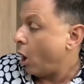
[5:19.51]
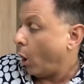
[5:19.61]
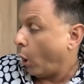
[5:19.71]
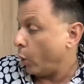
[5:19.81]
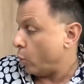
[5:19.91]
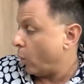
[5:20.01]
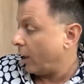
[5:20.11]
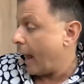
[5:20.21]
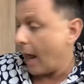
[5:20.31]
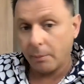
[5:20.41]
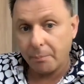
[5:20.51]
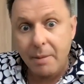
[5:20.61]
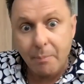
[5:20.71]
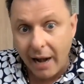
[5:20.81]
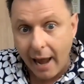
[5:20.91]
Who will help me
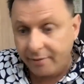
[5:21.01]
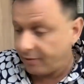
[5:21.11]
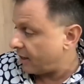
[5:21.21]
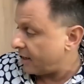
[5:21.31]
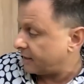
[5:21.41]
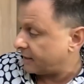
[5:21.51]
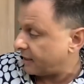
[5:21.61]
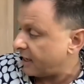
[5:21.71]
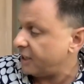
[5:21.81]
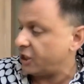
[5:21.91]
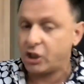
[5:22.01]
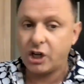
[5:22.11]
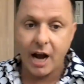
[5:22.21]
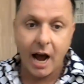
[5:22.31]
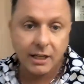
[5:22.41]
plant these seeds, she
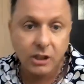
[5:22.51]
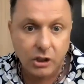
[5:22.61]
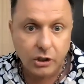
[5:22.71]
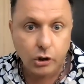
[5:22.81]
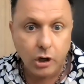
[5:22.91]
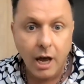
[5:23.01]
asks.